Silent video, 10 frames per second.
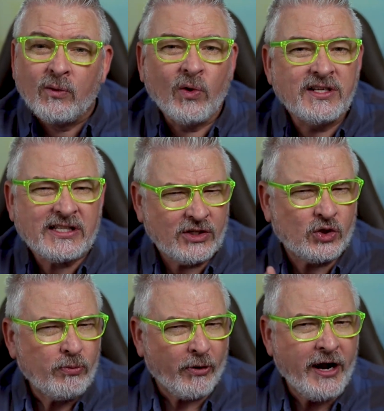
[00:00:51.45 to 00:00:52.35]
Was this
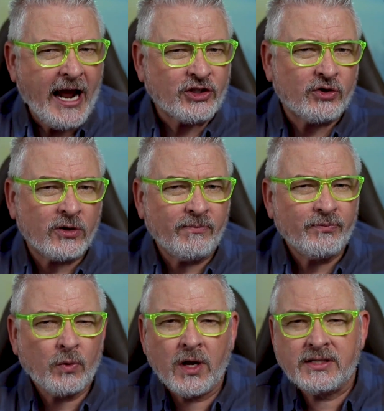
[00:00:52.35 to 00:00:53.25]
supernatural?
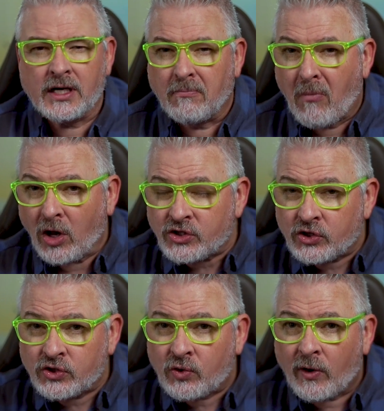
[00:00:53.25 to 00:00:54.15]
Was it a
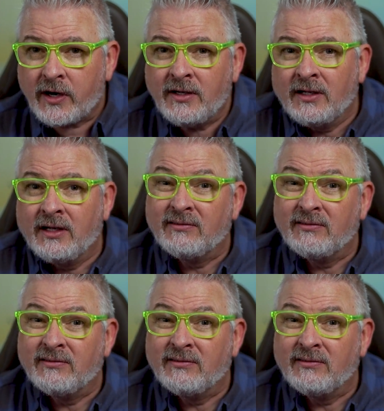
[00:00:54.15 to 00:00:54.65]
monster story?